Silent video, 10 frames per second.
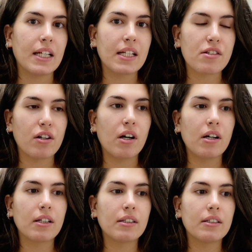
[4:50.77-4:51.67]
It's
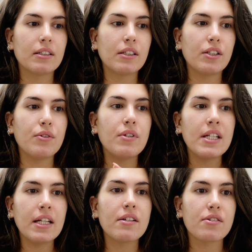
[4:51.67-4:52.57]
not, you
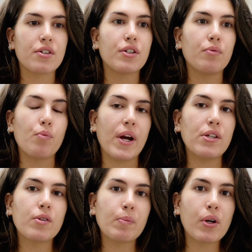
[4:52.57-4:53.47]
need a certain way
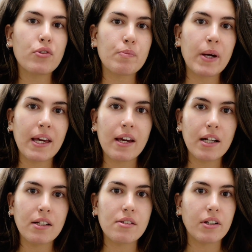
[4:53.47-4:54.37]
to approach my hair
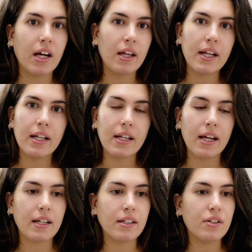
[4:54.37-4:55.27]
to cut it,
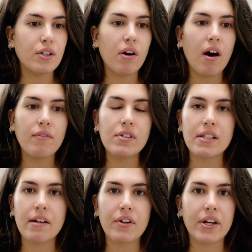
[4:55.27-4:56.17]
and you know,
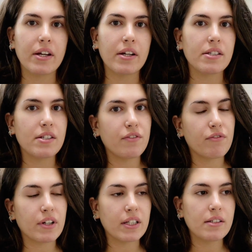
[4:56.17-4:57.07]
obviously every hair is
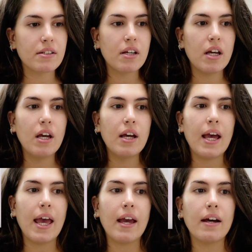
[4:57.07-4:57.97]
different,
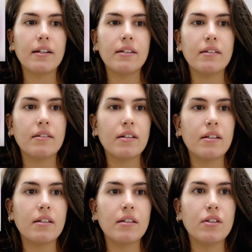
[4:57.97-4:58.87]
and
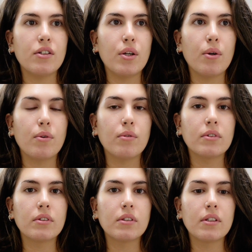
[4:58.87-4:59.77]
you know,
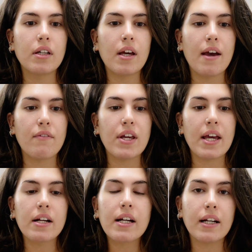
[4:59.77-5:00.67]
every
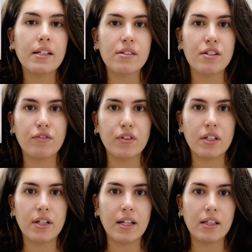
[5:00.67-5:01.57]
haircut is different,
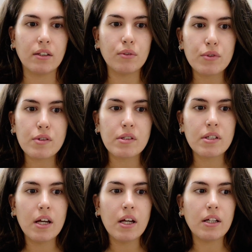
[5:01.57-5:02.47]
and it looks
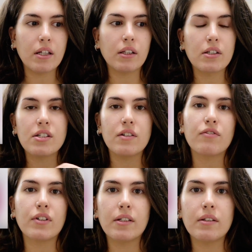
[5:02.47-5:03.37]

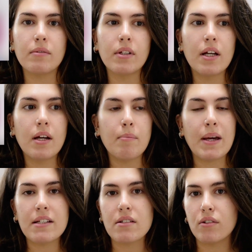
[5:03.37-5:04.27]
different based